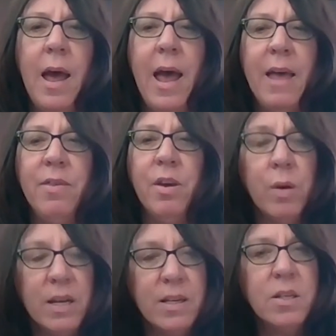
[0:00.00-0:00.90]
And
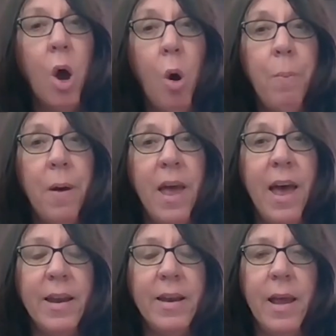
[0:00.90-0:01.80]
there is hope
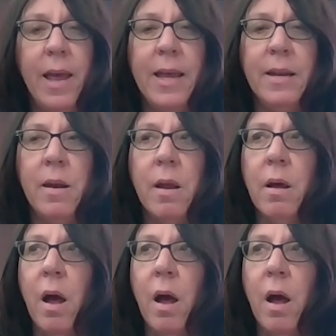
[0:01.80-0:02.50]
ahead, and